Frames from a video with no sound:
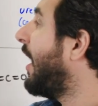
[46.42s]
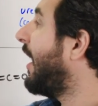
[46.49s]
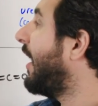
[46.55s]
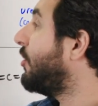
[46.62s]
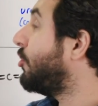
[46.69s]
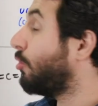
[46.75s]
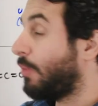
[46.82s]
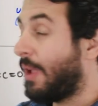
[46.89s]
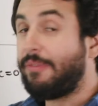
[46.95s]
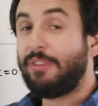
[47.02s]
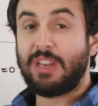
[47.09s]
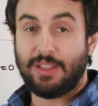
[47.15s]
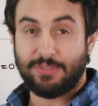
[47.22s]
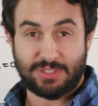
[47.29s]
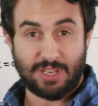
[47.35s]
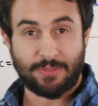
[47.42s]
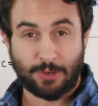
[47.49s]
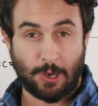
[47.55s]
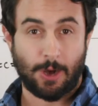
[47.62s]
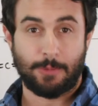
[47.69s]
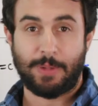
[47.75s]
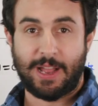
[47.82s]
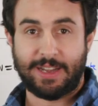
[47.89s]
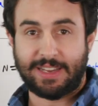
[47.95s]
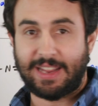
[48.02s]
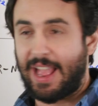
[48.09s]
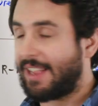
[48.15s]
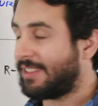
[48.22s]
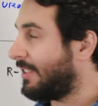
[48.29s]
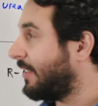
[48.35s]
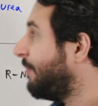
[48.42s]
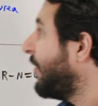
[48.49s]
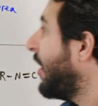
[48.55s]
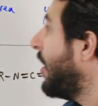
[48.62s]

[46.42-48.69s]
uh, derivatives of carbonic acid.